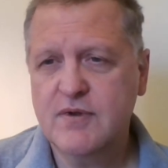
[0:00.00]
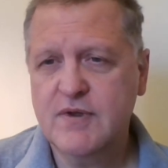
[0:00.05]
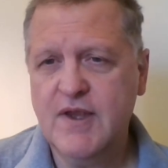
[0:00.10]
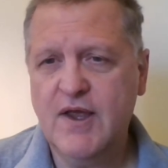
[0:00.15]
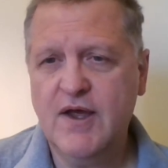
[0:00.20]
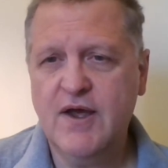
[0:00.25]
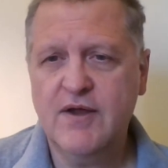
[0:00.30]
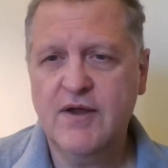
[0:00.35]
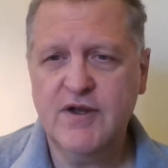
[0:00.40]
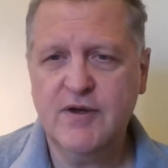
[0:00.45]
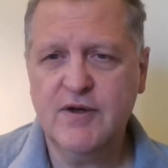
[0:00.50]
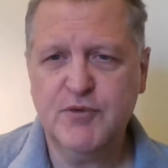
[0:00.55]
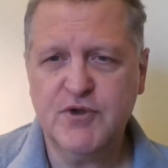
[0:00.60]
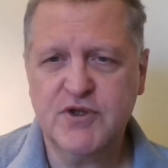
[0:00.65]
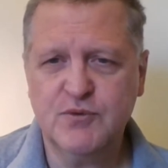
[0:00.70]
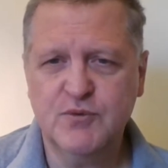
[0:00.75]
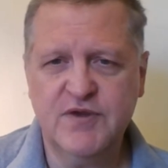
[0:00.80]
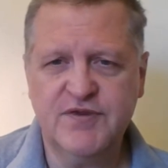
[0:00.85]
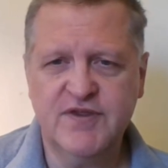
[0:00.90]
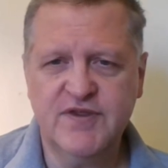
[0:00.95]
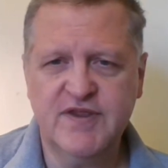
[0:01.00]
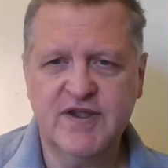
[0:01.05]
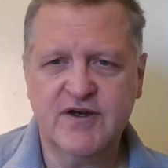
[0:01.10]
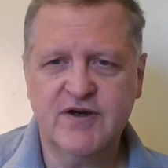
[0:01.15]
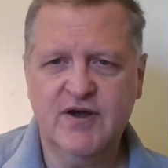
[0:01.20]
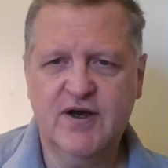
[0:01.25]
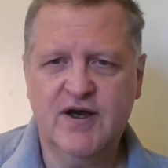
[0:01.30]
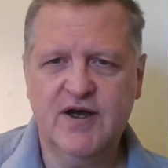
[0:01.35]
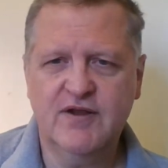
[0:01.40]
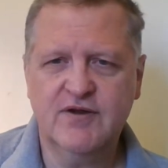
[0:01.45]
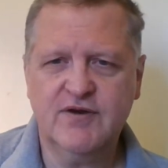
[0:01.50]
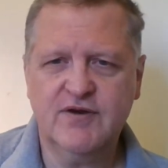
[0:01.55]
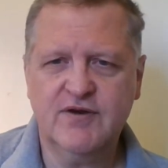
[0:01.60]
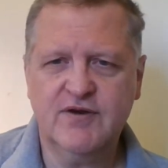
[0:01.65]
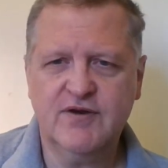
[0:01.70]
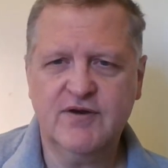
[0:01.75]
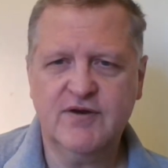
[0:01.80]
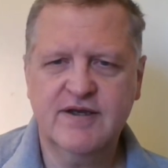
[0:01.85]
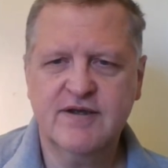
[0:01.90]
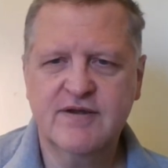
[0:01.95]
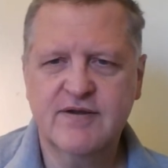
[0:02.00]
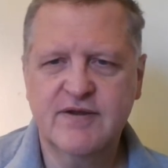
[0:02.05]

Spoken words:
No, they don't put the with in there at all. Okay.